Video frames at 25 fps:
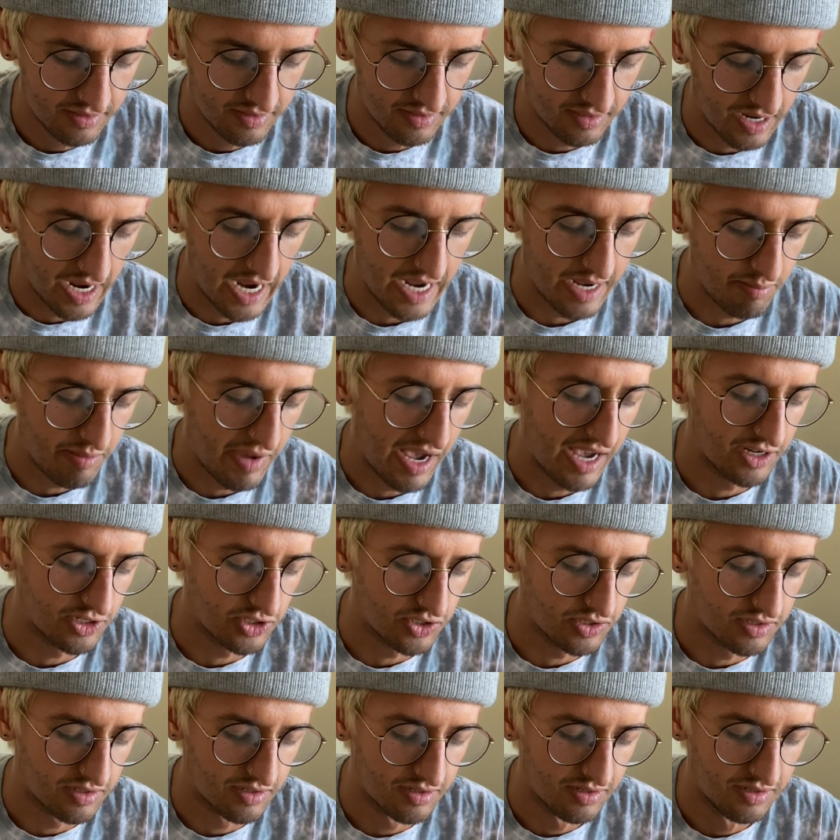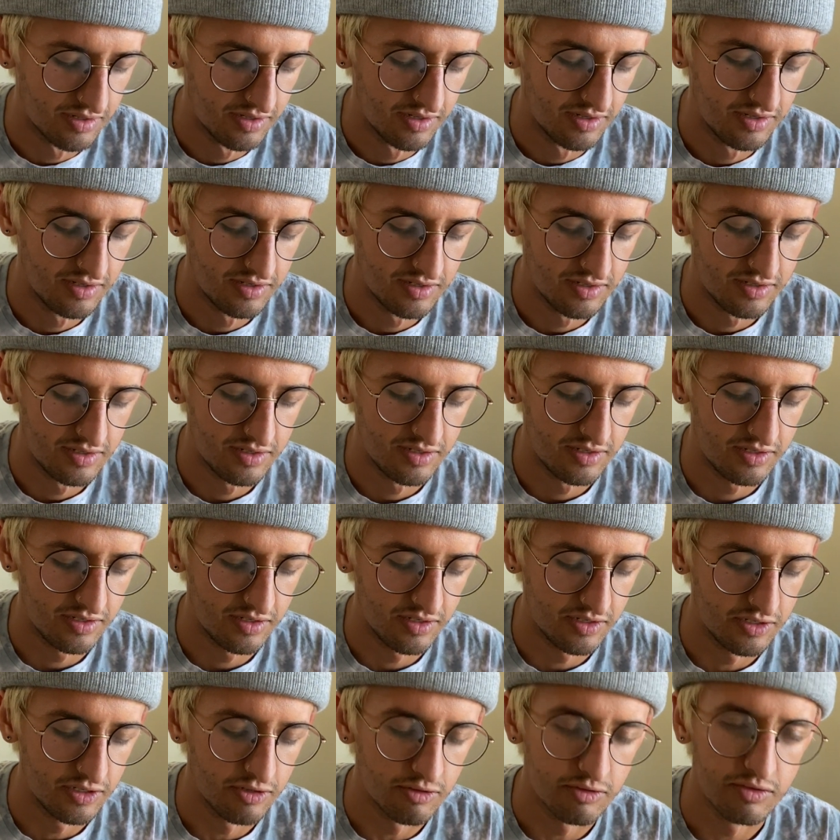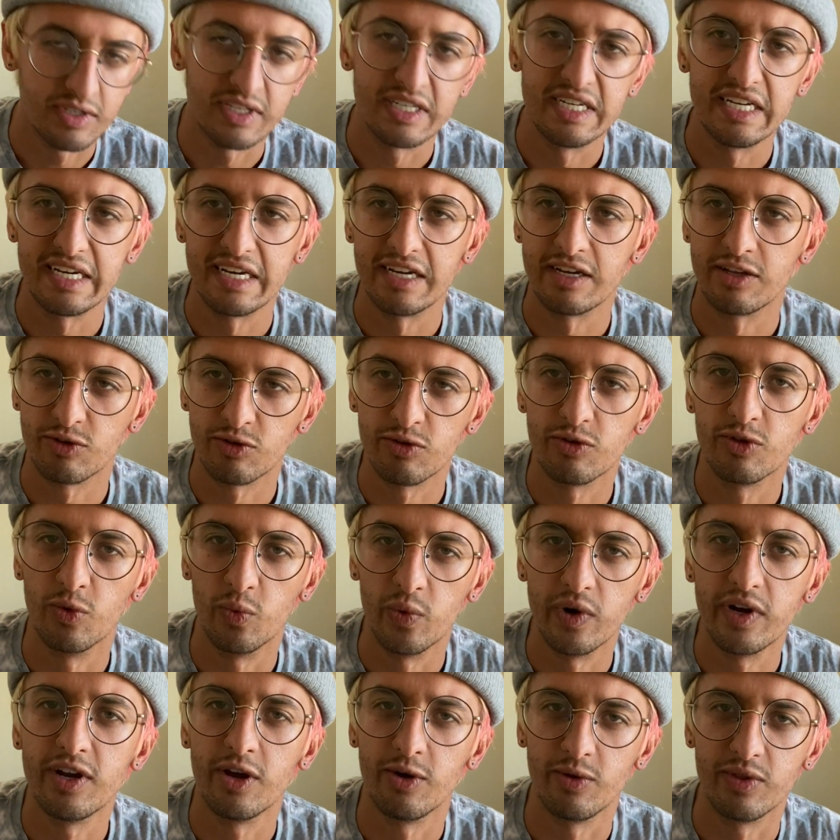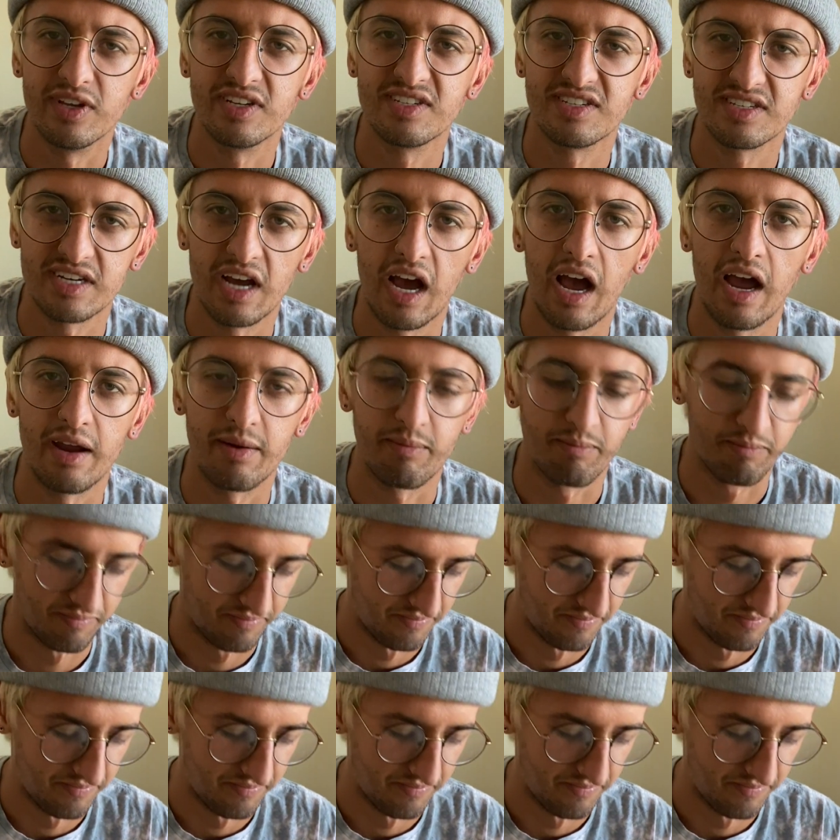I imagine you sneaking through the window this time.